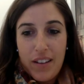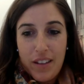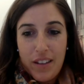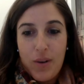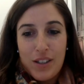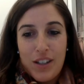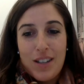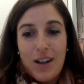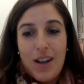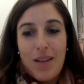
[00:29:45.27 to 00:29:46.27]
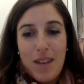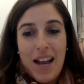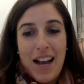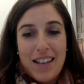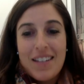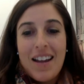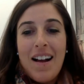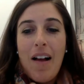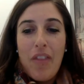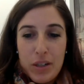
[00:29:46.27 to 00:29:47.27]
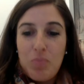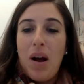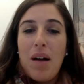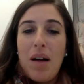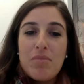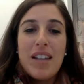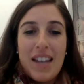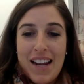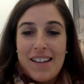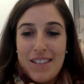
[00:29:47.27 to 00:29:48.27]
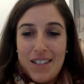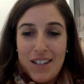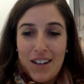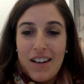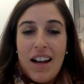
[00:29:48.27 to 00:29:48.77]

the question has already been asked, and there's probably an answer.